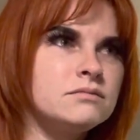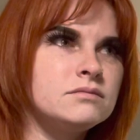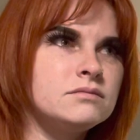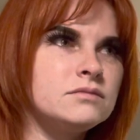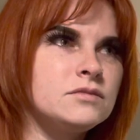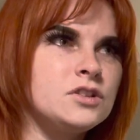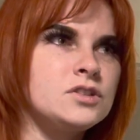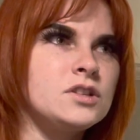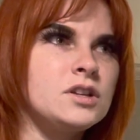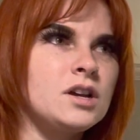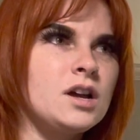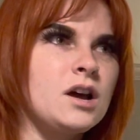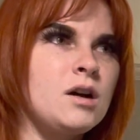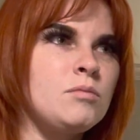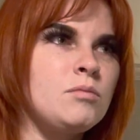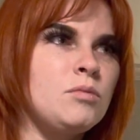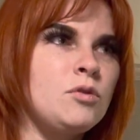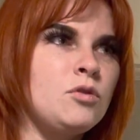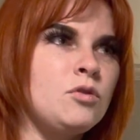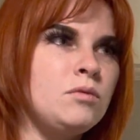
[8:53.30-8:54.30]
just a
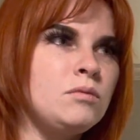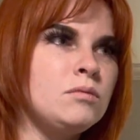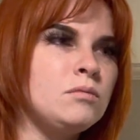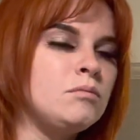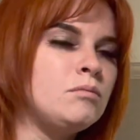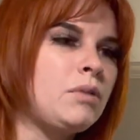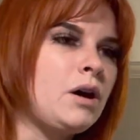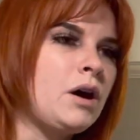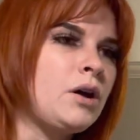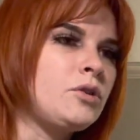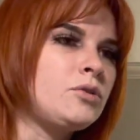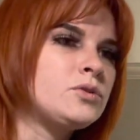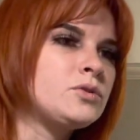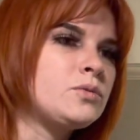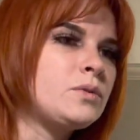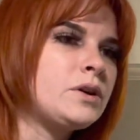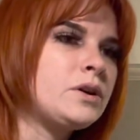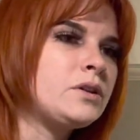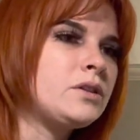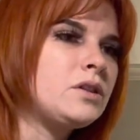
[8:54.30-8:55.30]
couple bottles
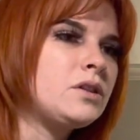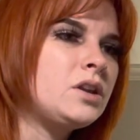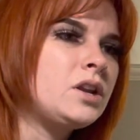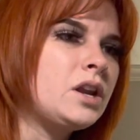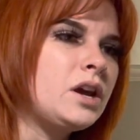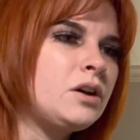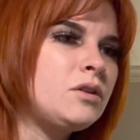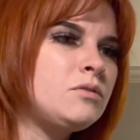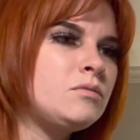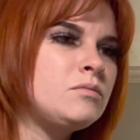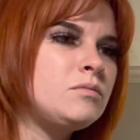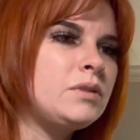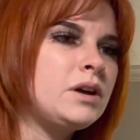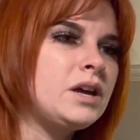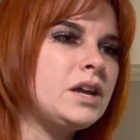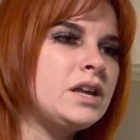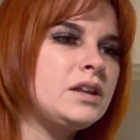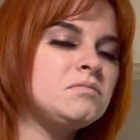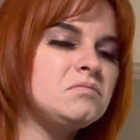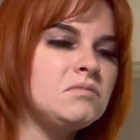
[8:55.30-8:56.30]
worth, you know,
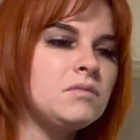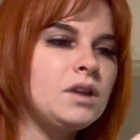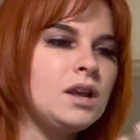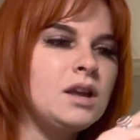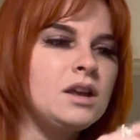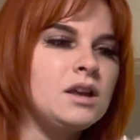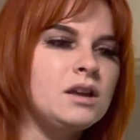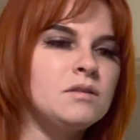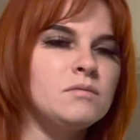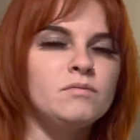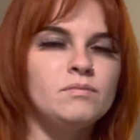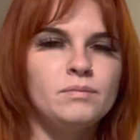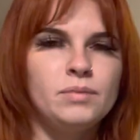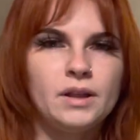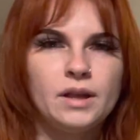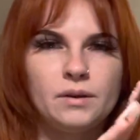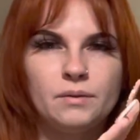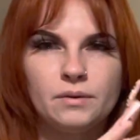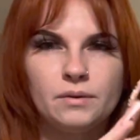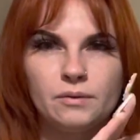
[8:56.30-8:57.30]
but
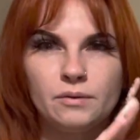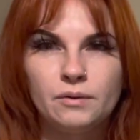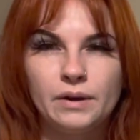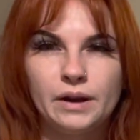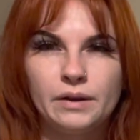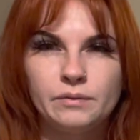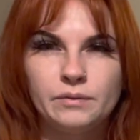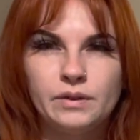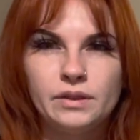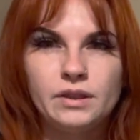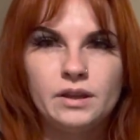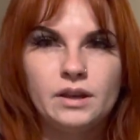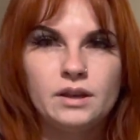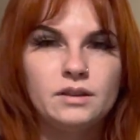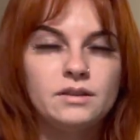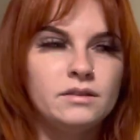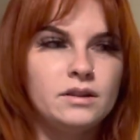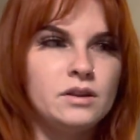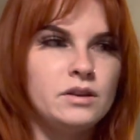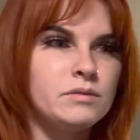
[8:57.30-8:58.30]
play around with it.
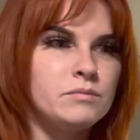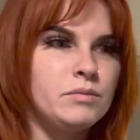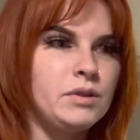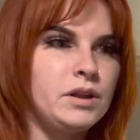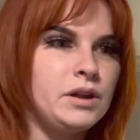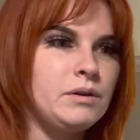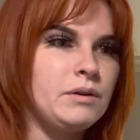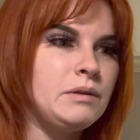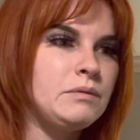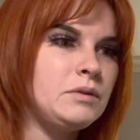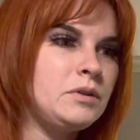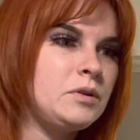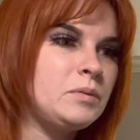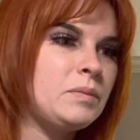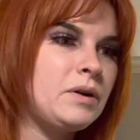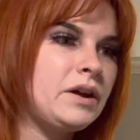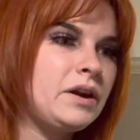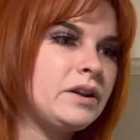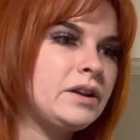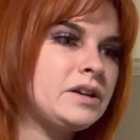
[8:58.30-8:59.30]
You can play around with your
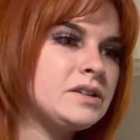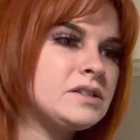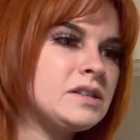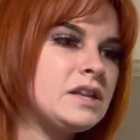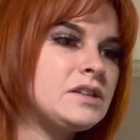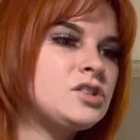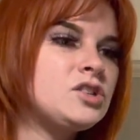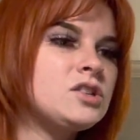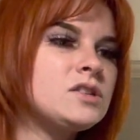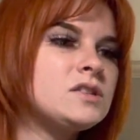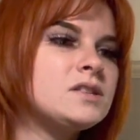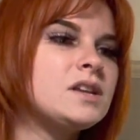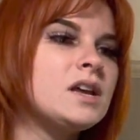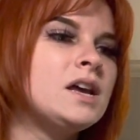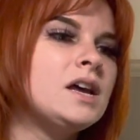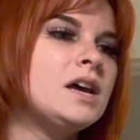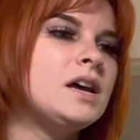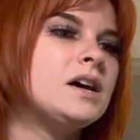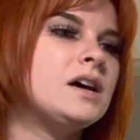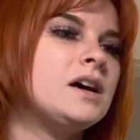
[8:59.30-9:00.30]
products. That's just
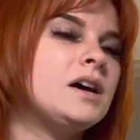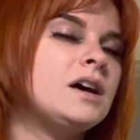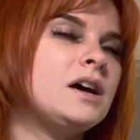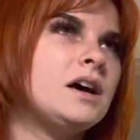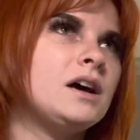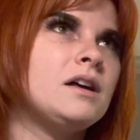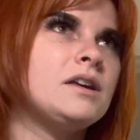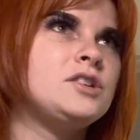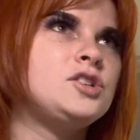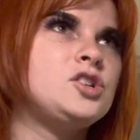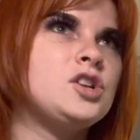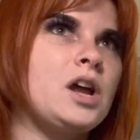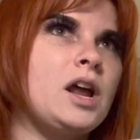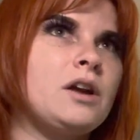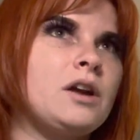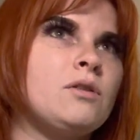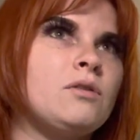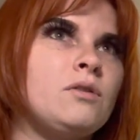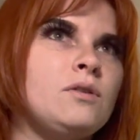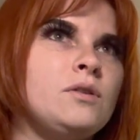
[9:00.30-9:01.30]
a
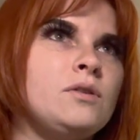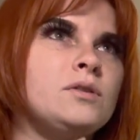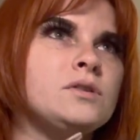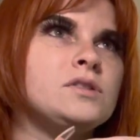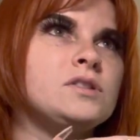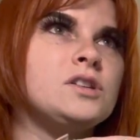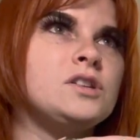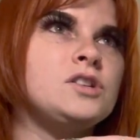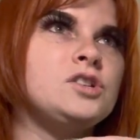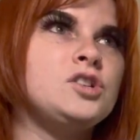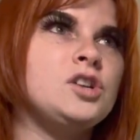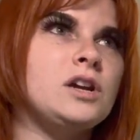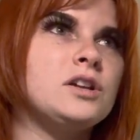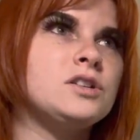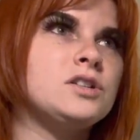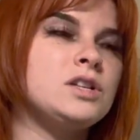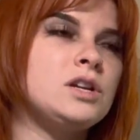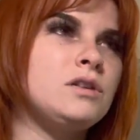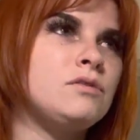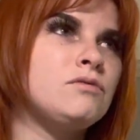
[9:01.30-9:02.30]
general
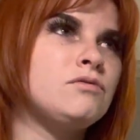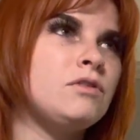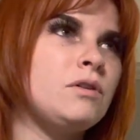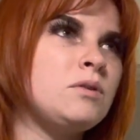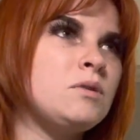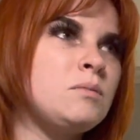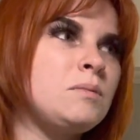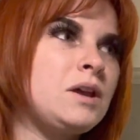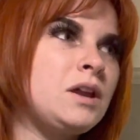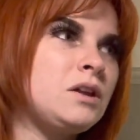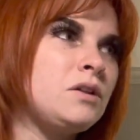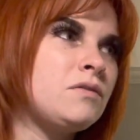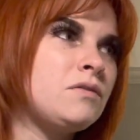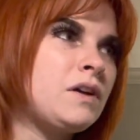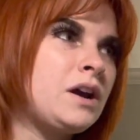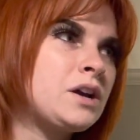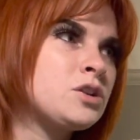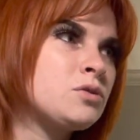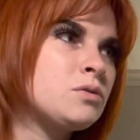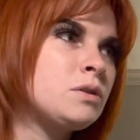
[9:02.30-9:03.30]
suggestion from the
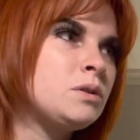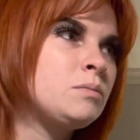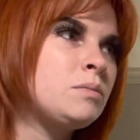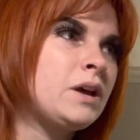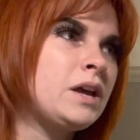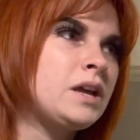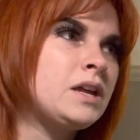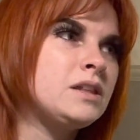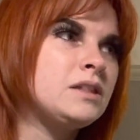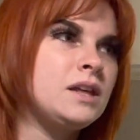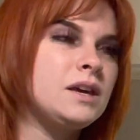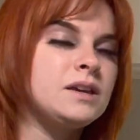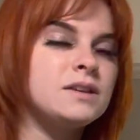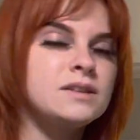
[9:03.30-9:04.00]
manufacturer, but like